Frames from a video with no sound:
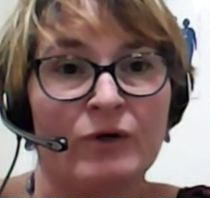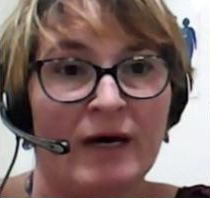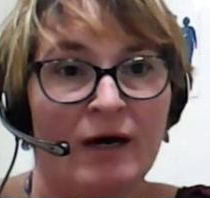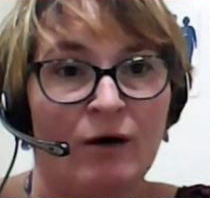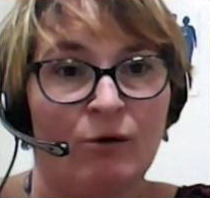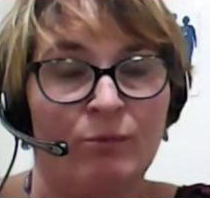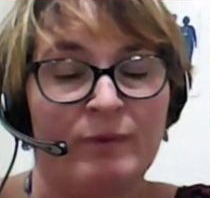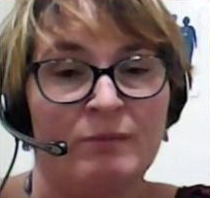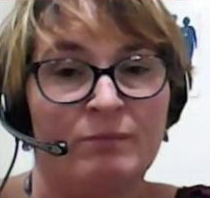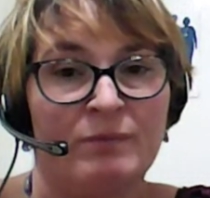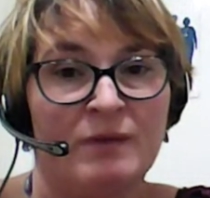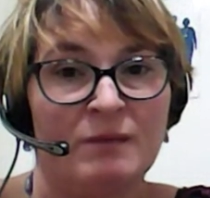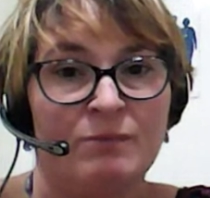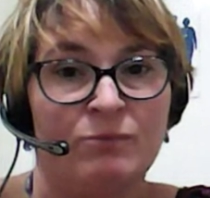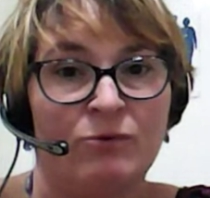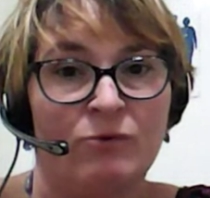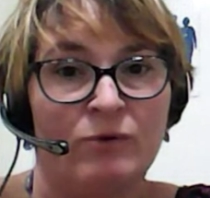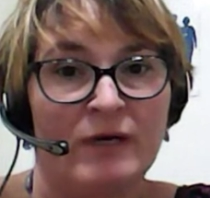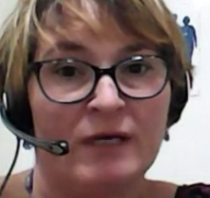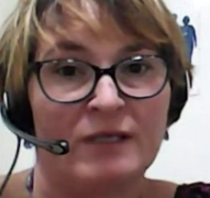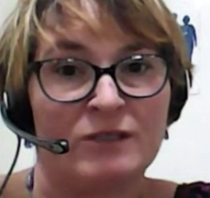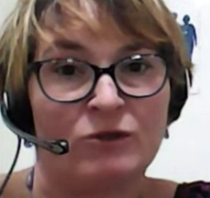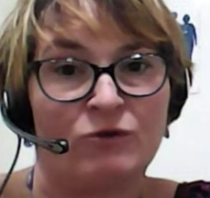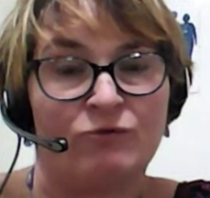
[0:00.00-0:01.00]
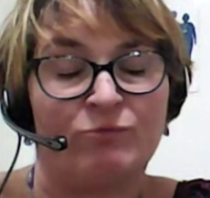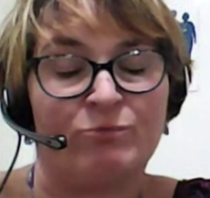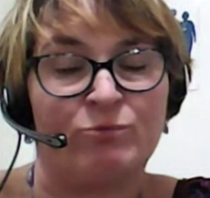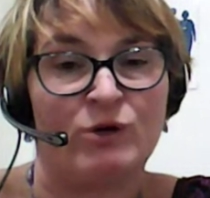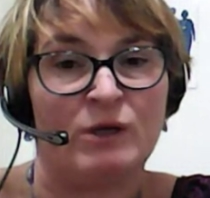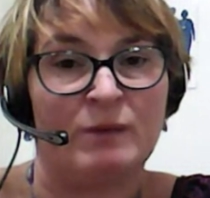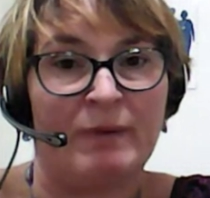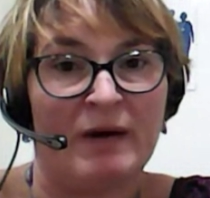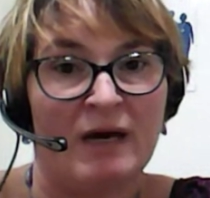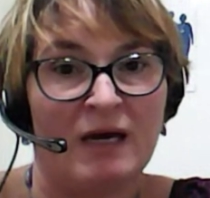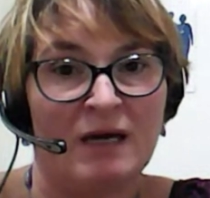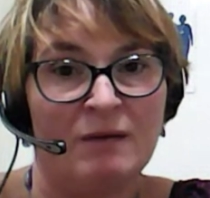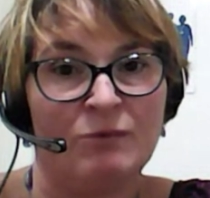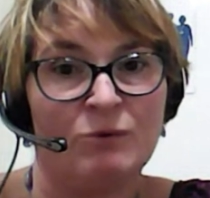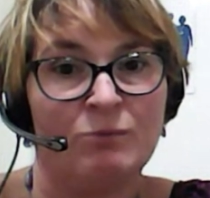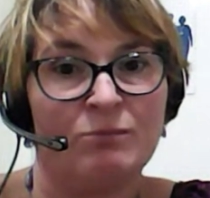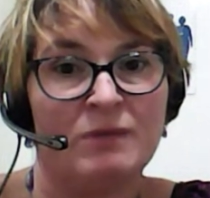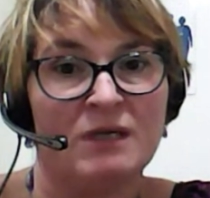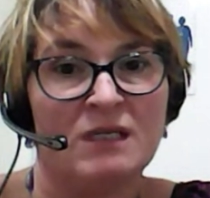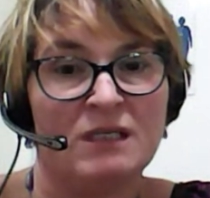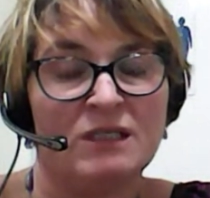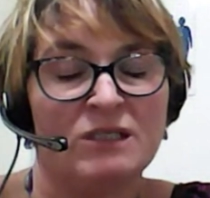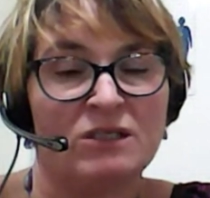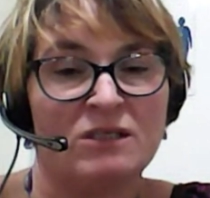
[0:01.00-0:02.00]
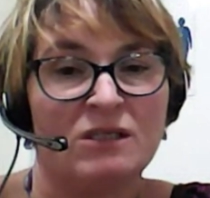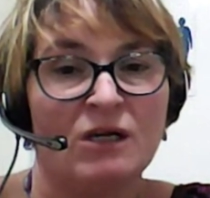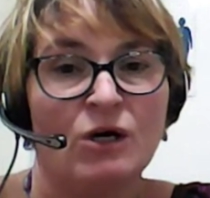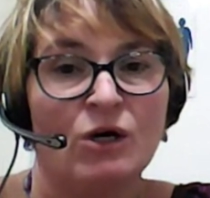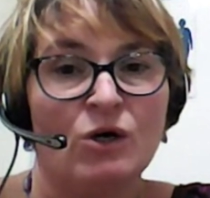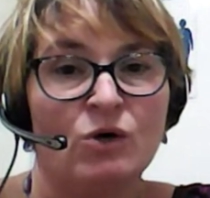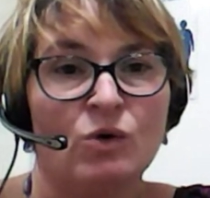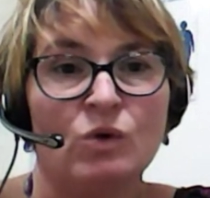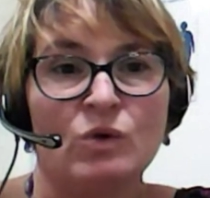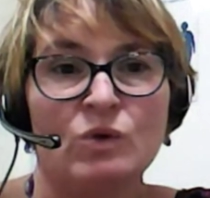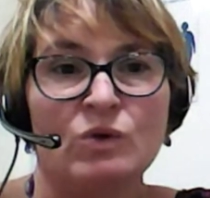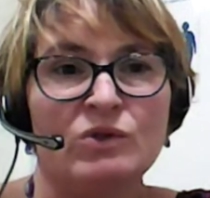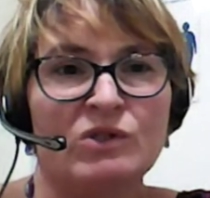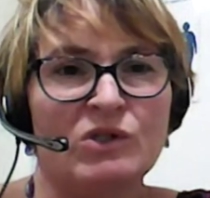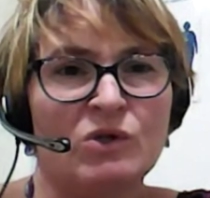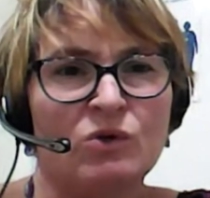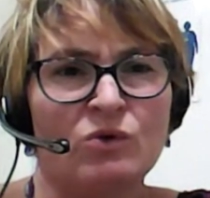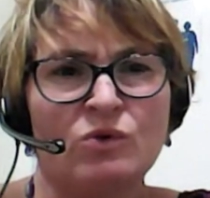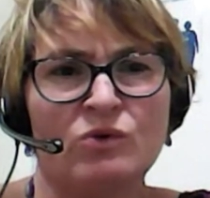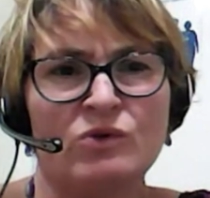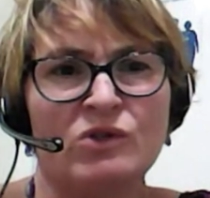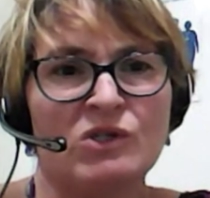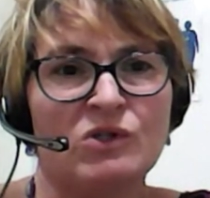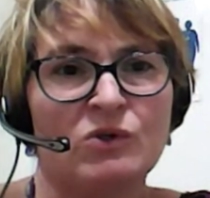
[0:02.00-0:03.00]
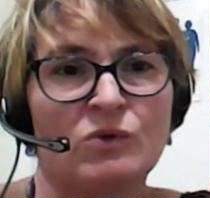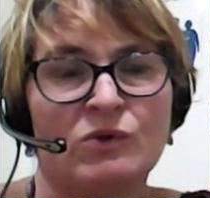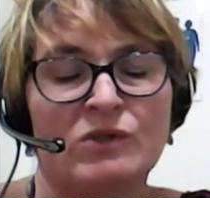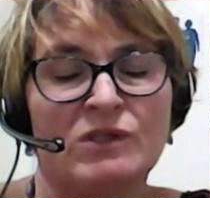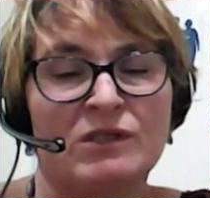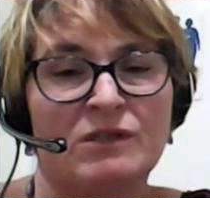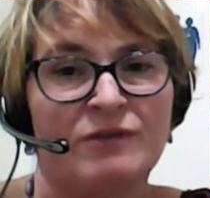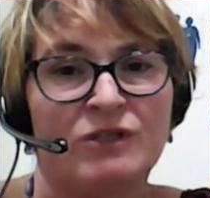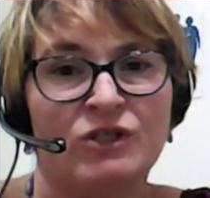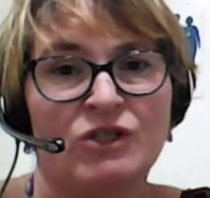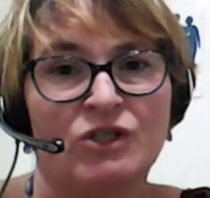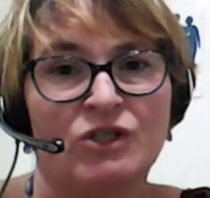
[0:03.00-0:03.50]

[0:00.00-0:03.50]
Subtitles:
at helping people get off prepayment meters, all sorts of